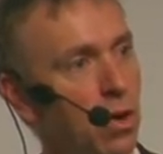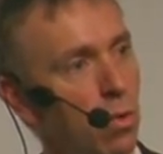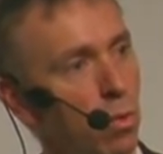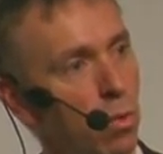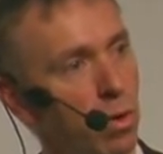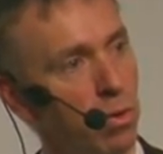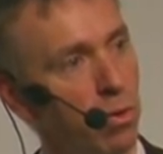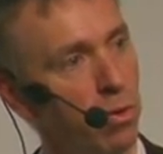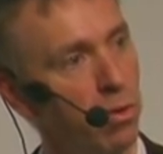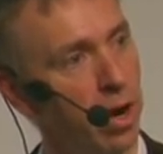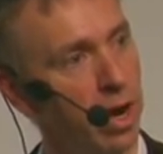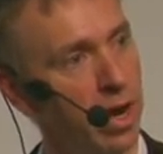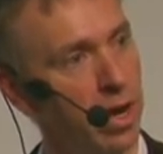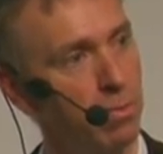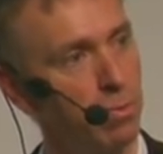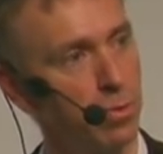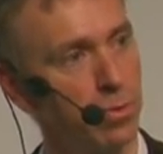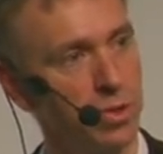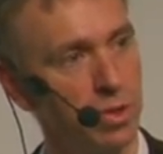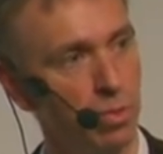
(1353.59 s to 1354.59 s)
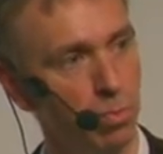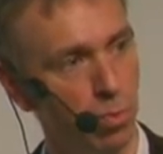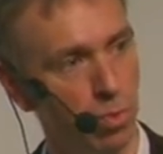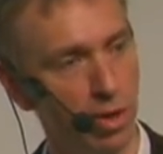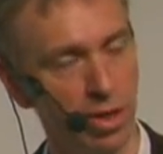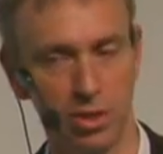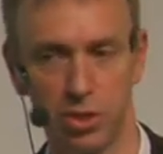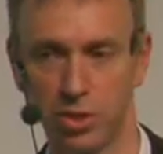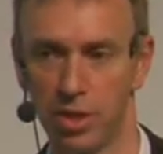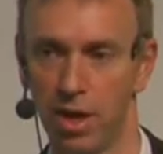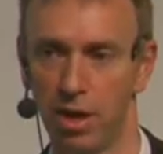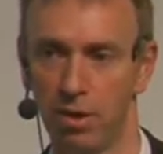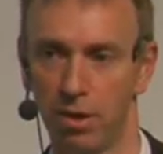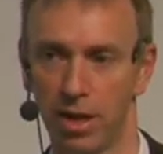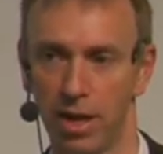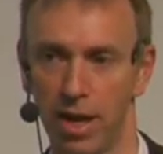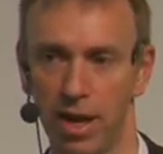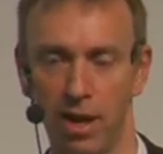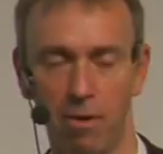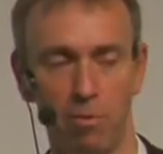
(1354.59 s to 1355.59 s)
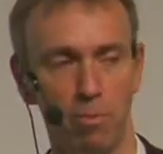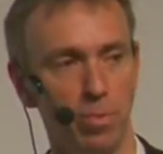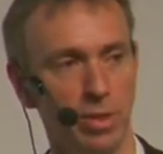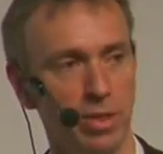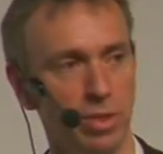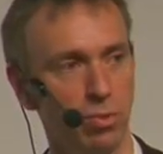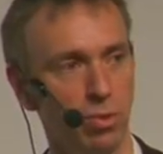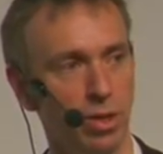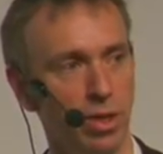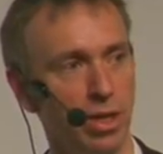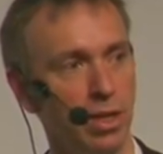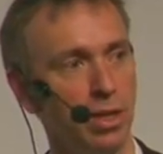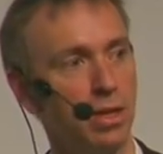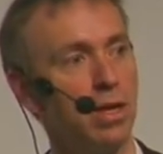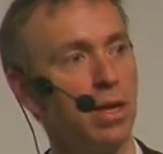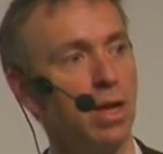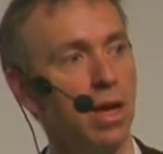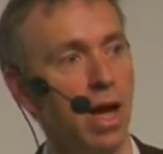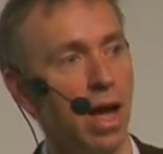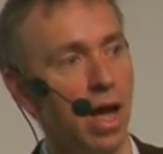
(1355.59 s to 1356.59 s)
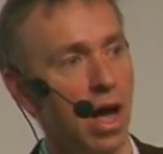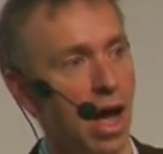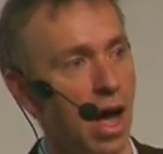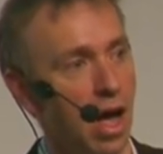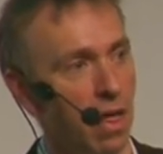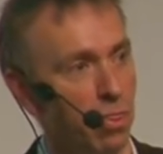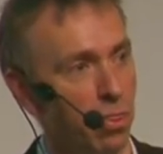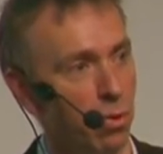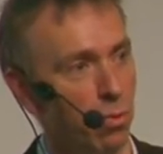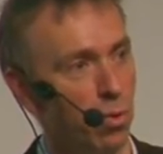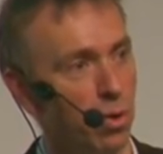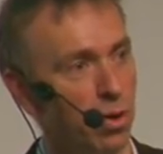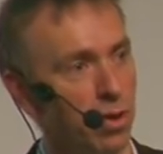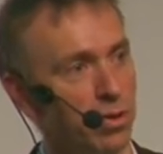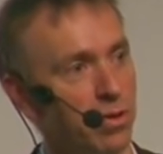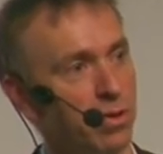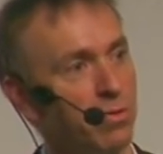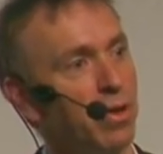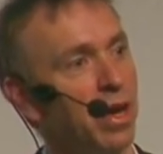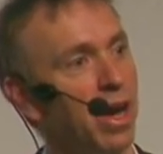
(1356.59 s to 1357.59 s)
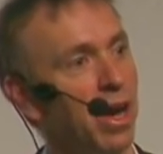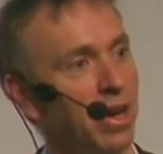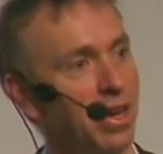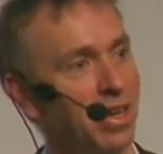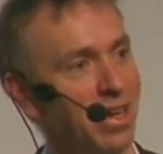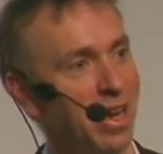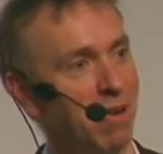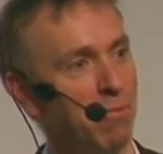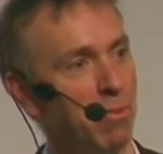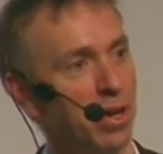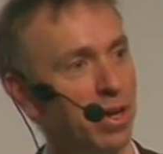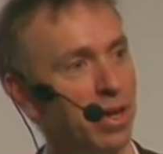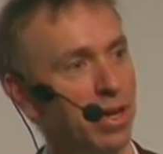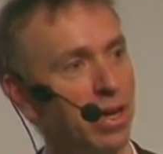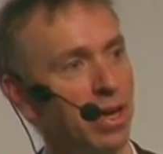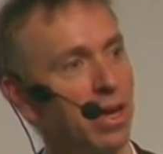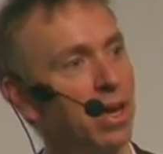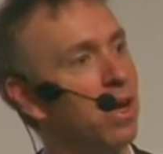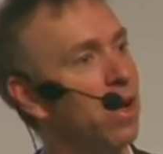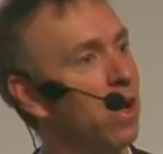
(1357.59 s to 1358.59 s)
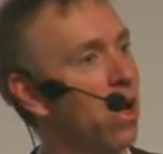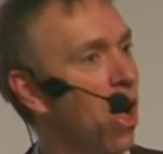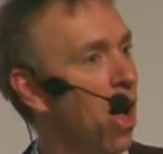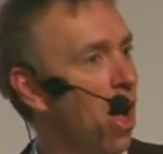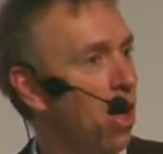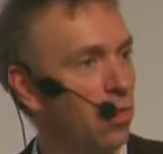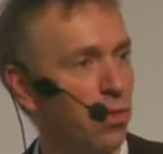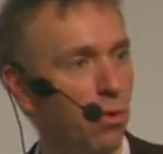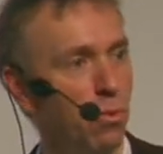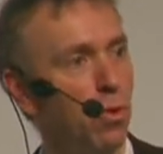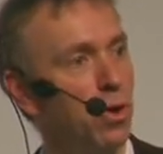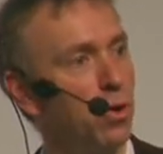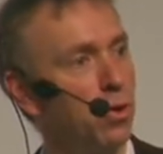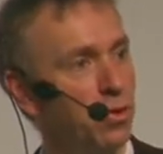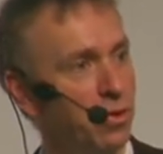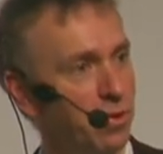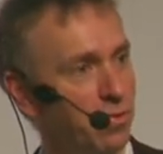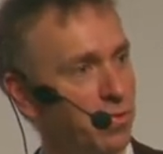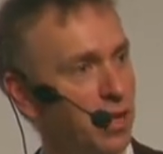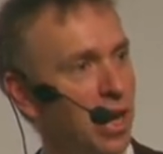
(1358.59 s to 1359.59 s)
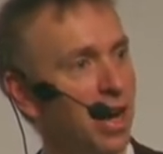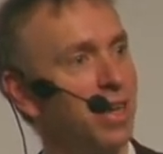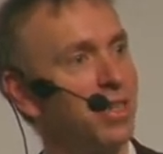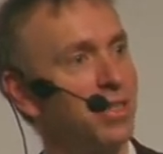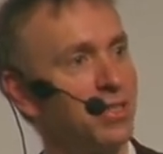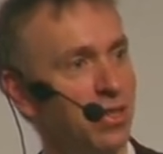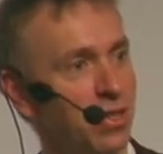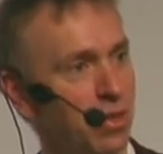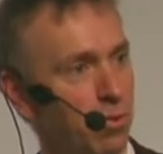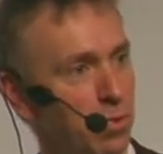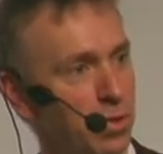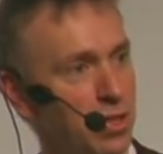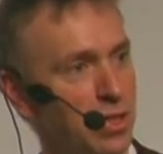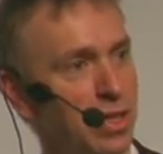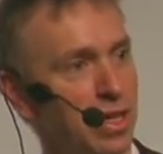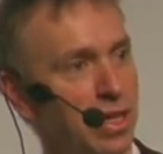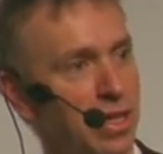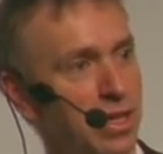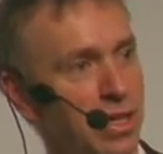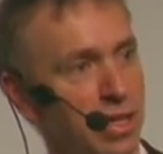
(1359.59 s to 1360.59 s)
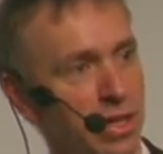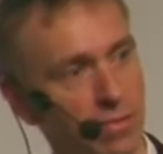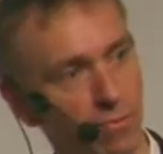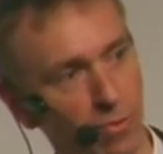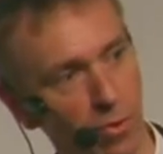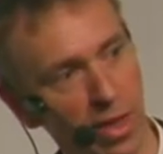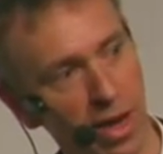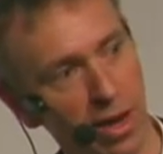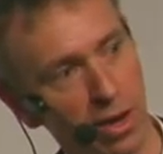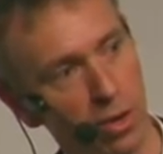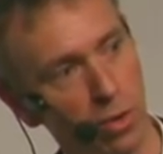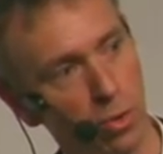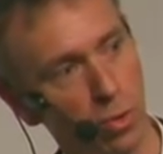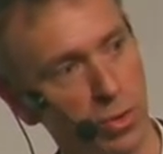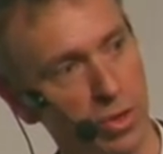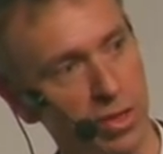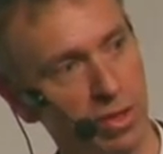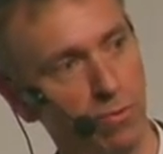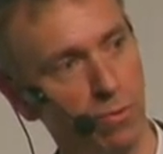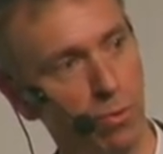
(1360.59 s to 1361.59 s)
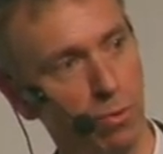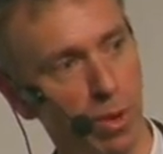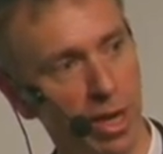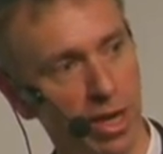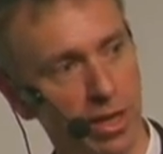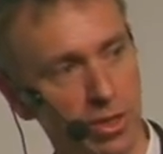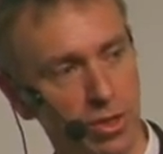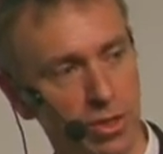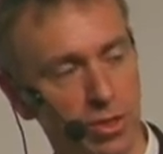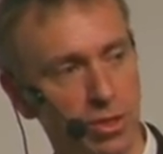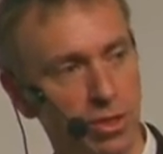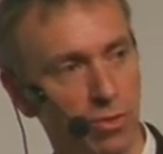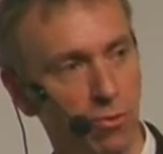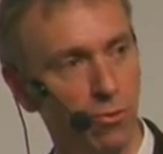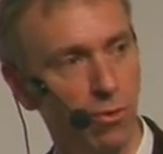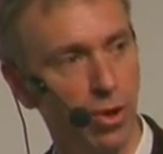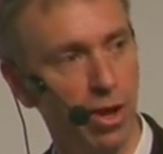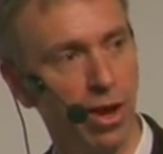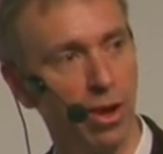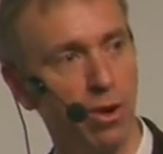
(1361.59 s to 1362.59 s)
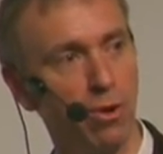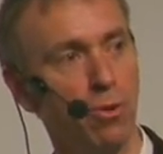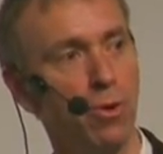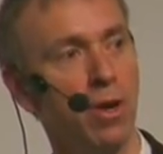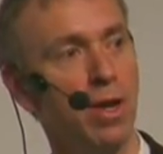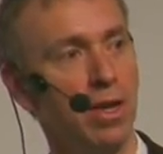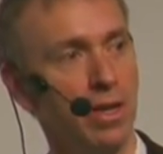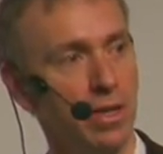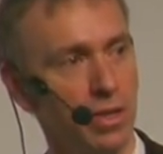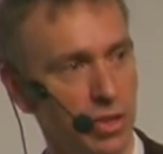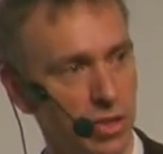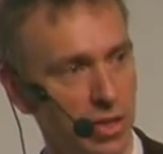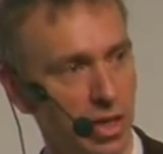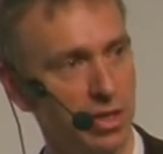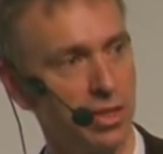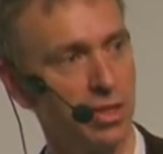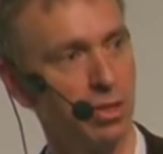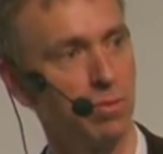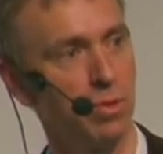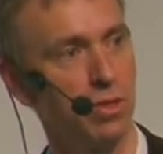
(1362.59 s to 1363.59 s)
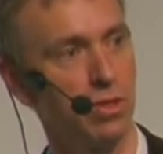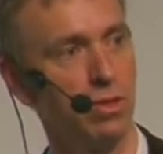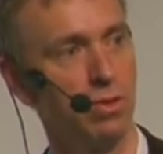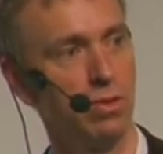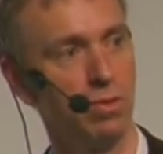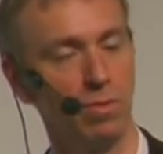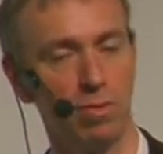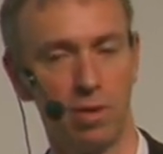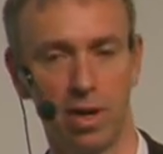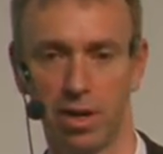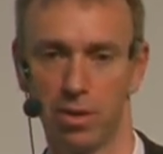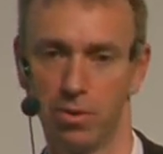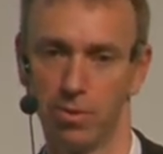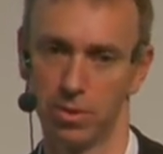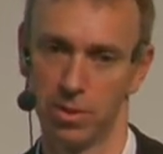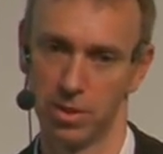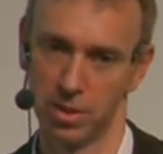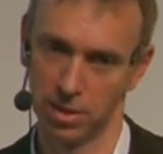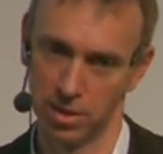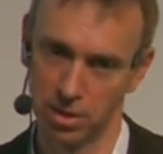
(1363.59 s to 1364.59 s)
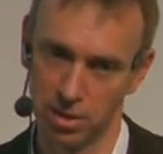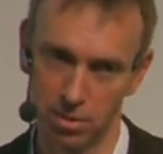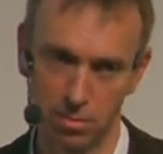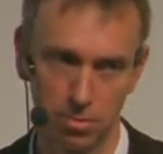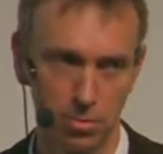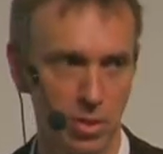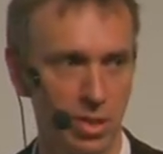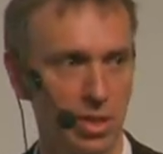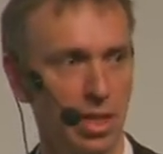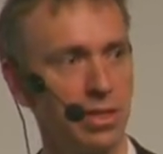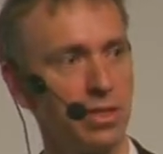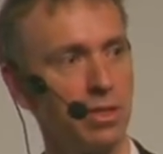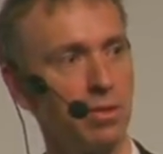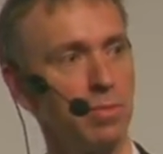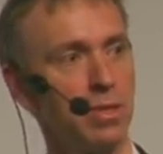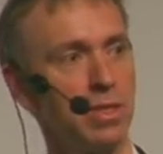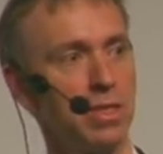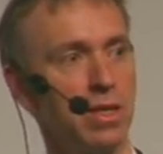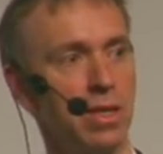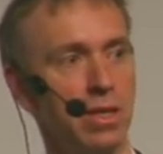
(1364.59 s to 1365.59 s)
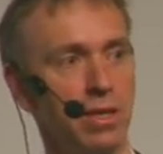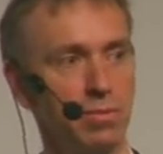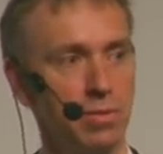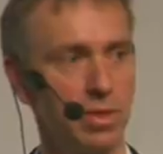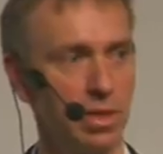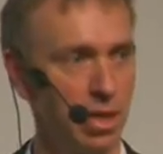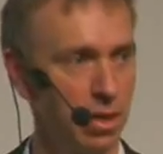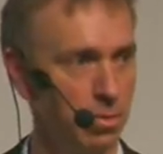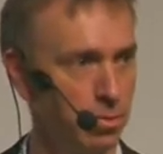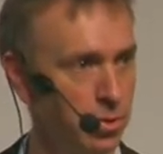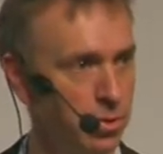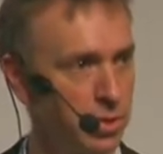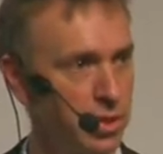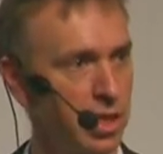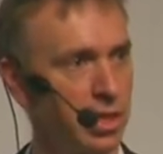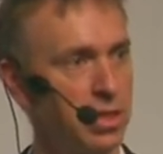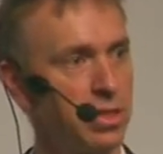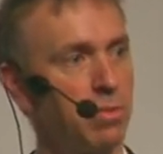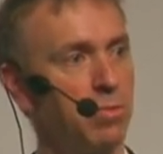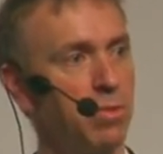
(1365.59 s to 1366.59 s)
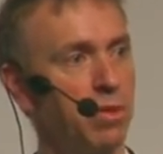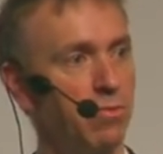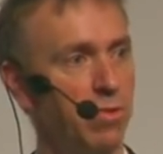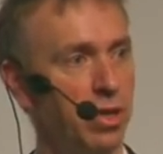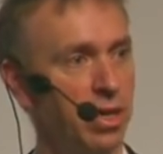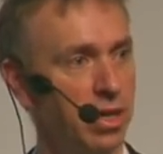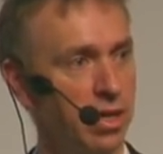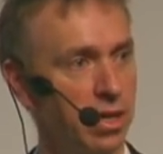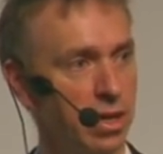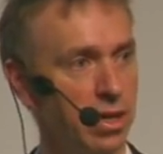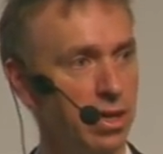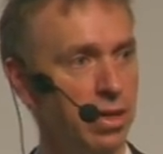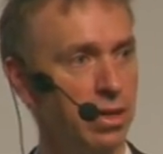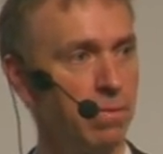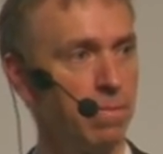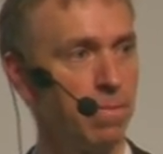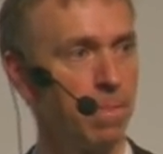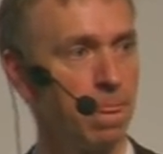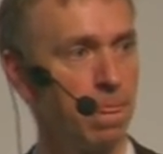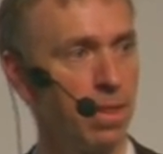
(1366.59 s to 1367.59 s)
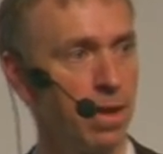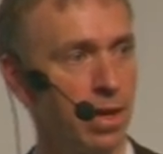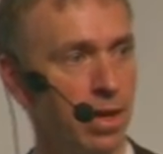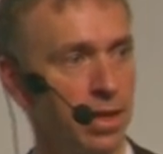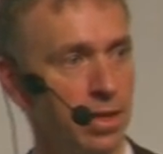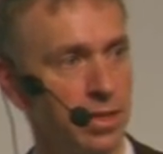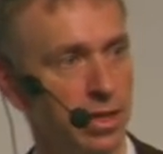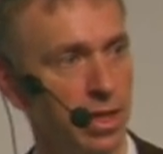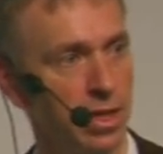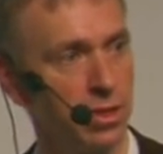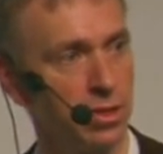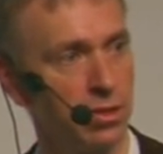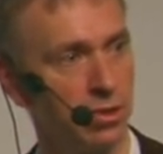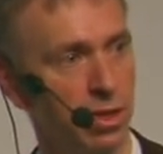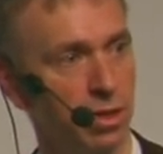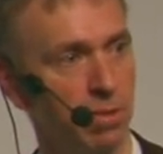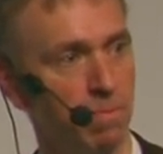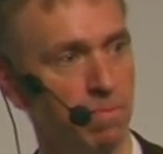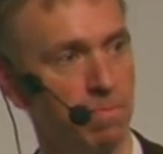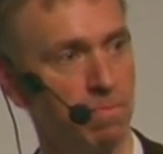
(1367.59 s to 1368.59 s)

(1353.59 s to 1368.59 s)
we were able to bridge that gap between the world of the academic and the world of data that was needed for that course information to flow, set up the student record system, set up the timetable, set up the VLE etc.